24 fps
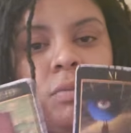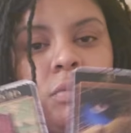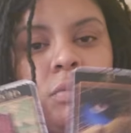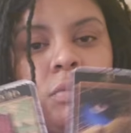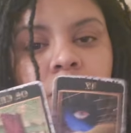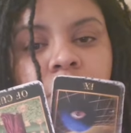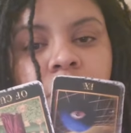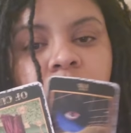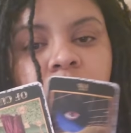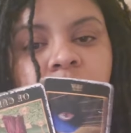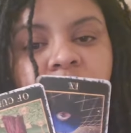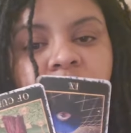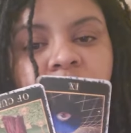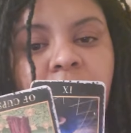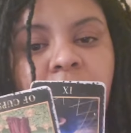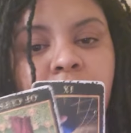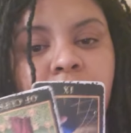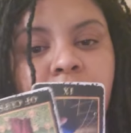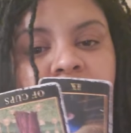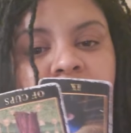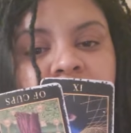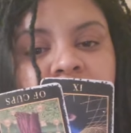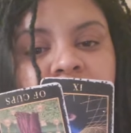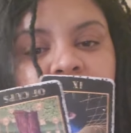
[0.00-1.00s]

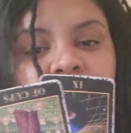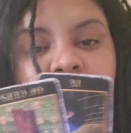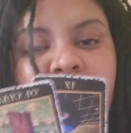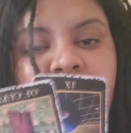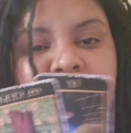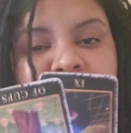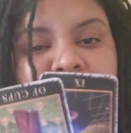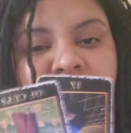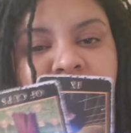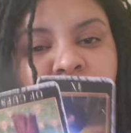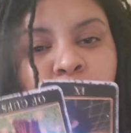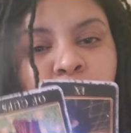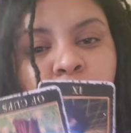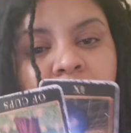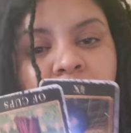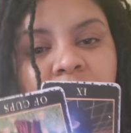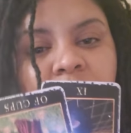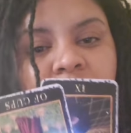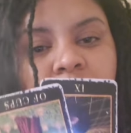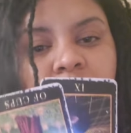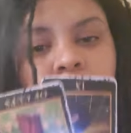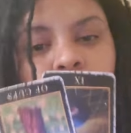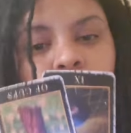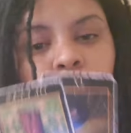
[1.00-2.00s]
Family, friends,
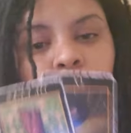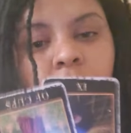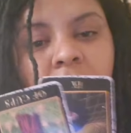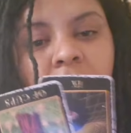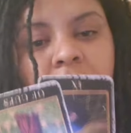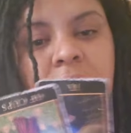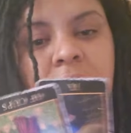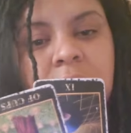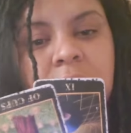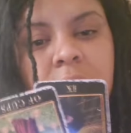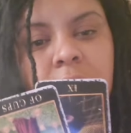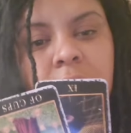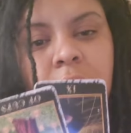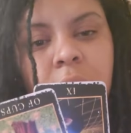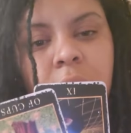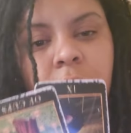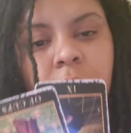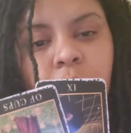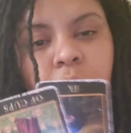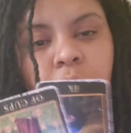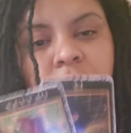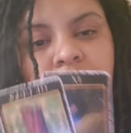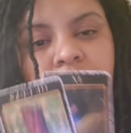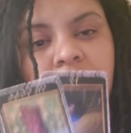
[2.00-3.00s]
whoever, watching
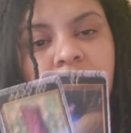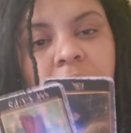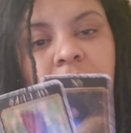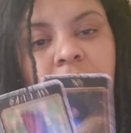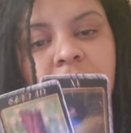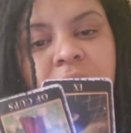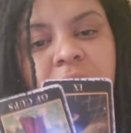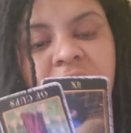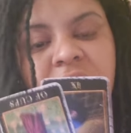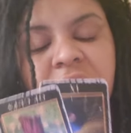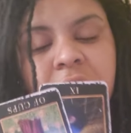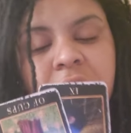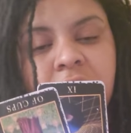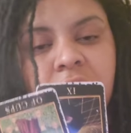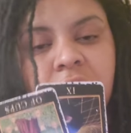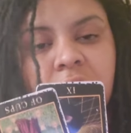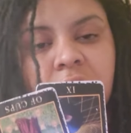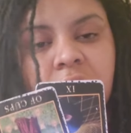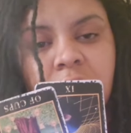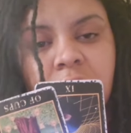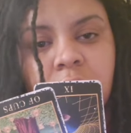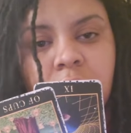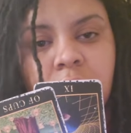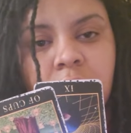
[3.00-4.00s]
him with ill
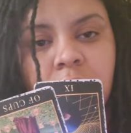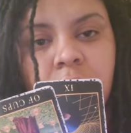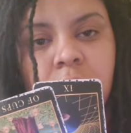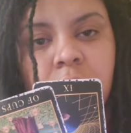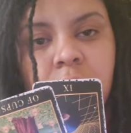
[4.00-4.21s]
intentions.